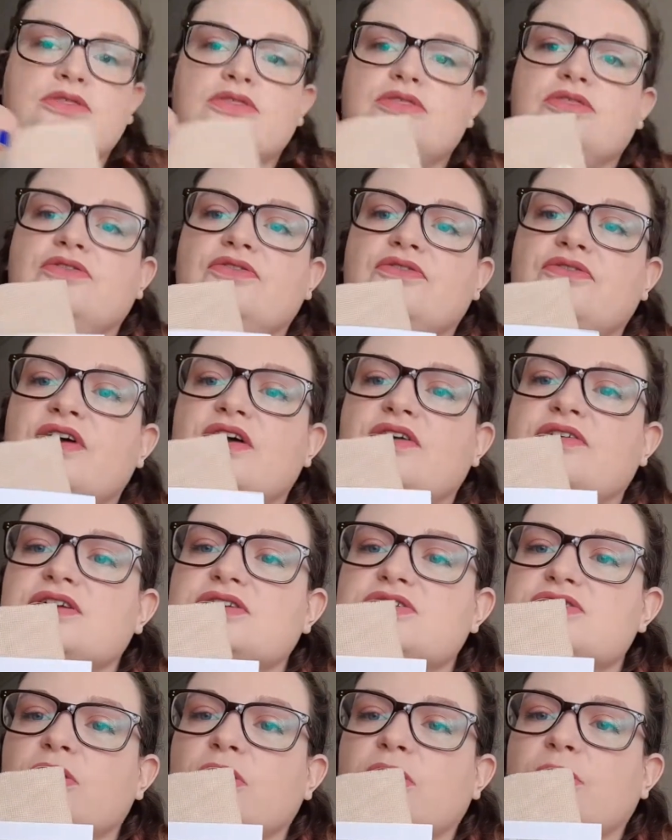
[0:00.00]
the very
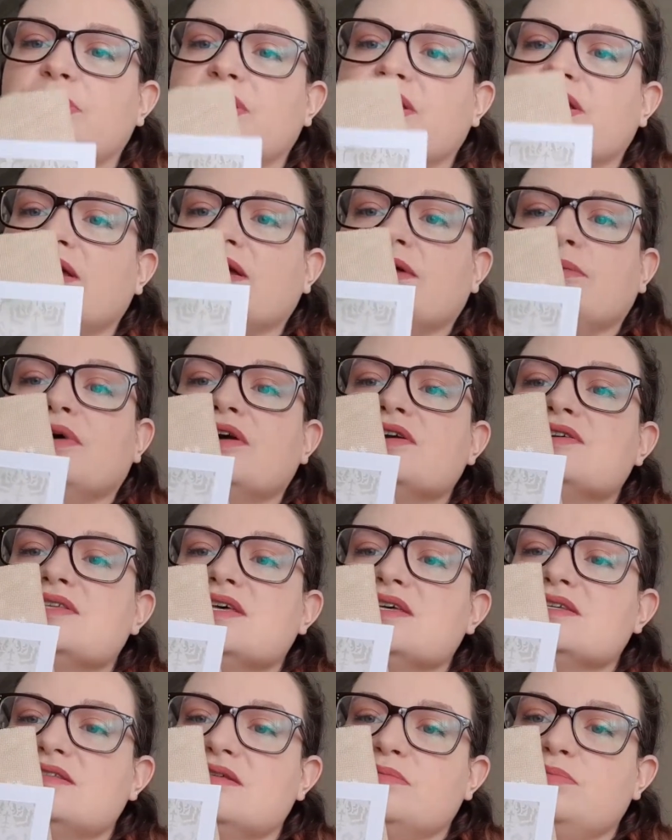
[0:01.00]
top here where it
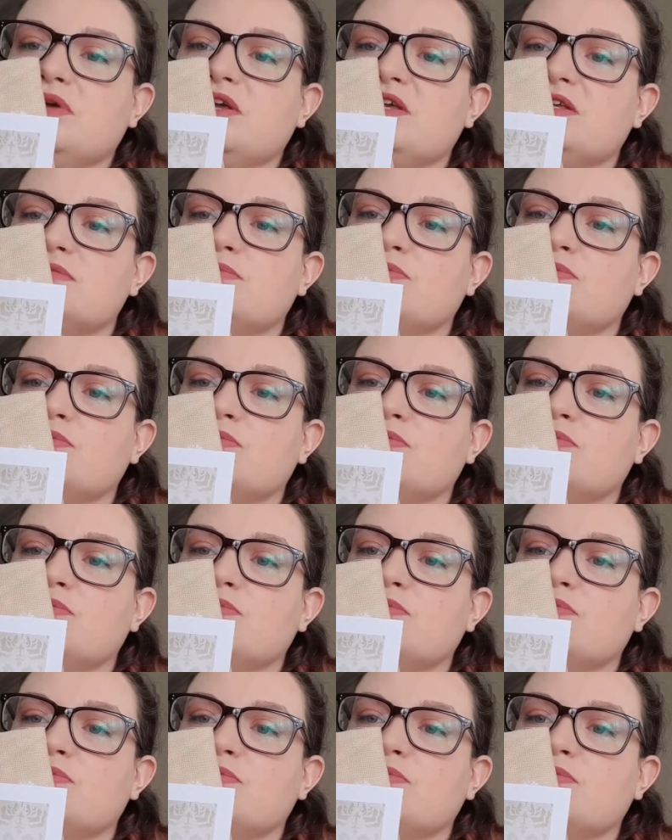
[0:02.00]
says the Bee's